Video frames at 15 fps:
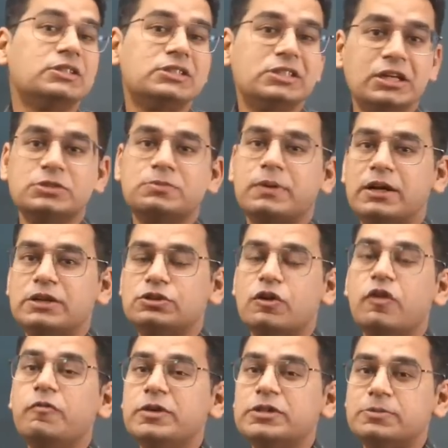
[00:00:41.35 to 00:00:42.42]
The CS branch
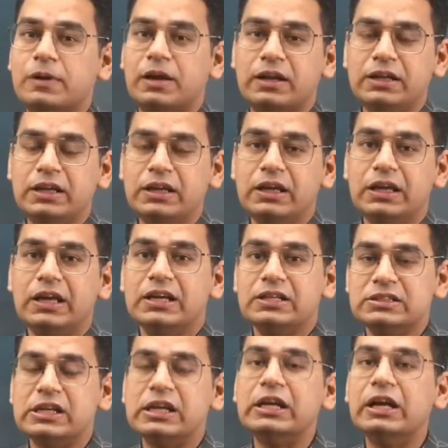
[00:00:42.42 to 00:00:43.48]
of BITS Pilani
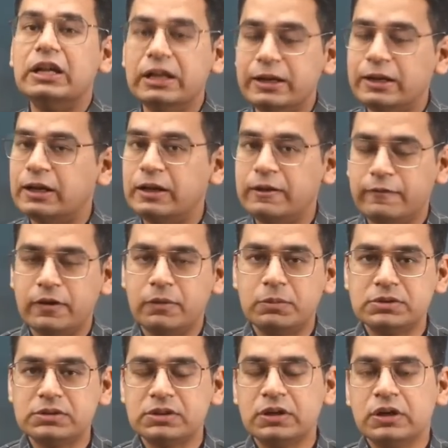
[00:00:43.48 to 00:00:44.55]
is really, really famous.